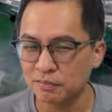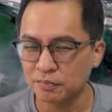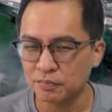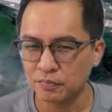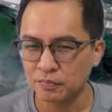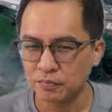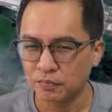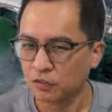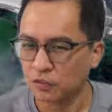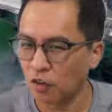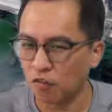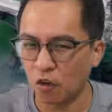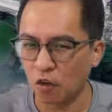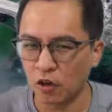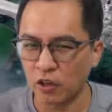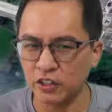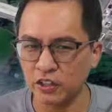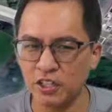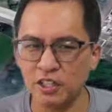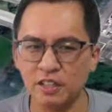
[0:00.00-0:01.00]
Not
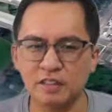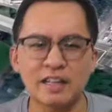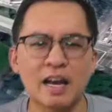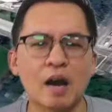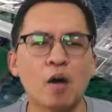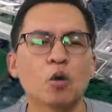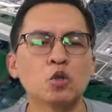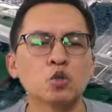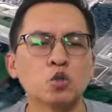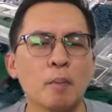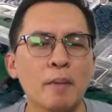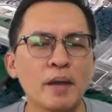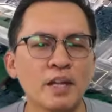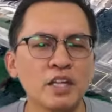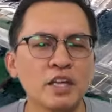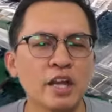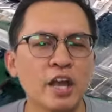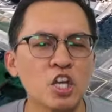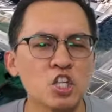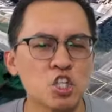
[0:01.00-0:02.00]
forgetting, there are also many
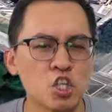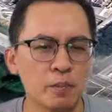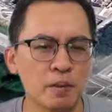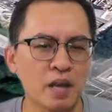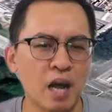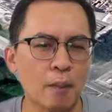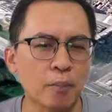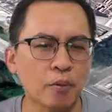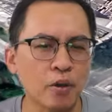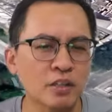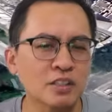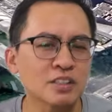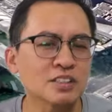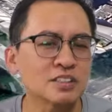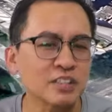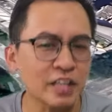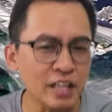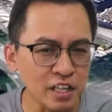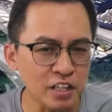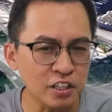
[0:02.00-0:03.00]
HDB upgraders
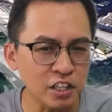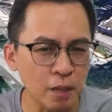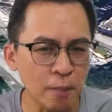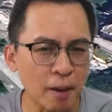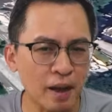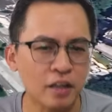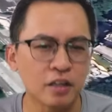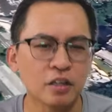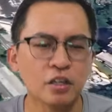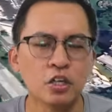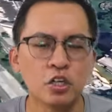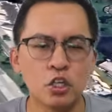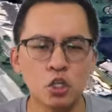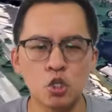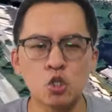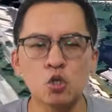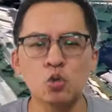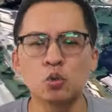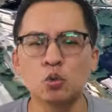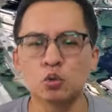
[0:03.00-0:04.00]
staying nearby
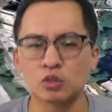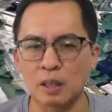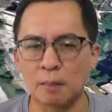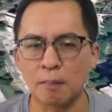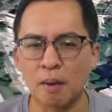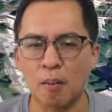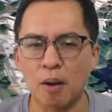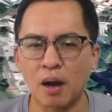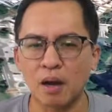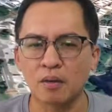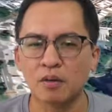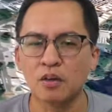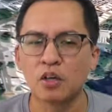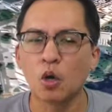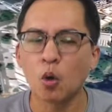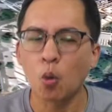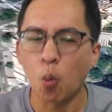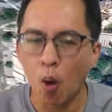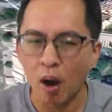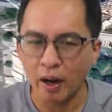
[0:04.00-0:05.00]
Yishun to Sembawang
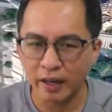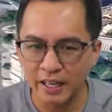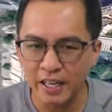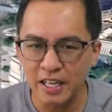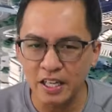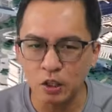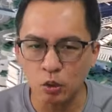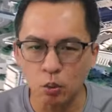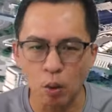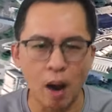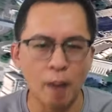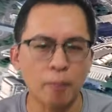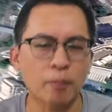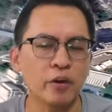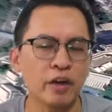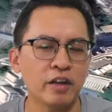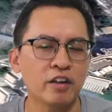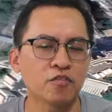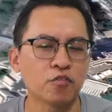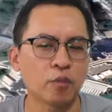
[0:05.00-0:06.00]
who are keen to
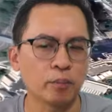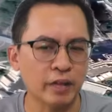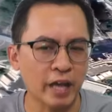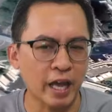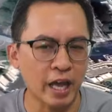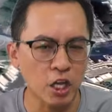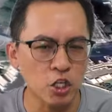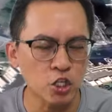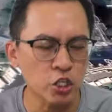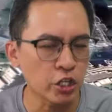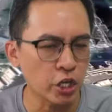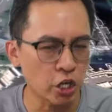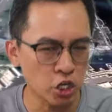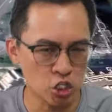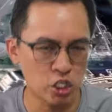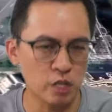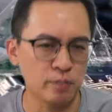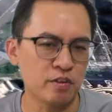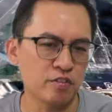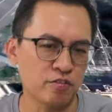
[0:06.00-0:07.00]
upgrade from their aging
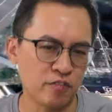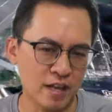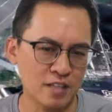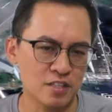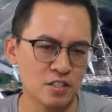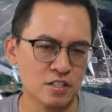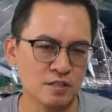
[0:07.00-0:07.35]
HDB flats.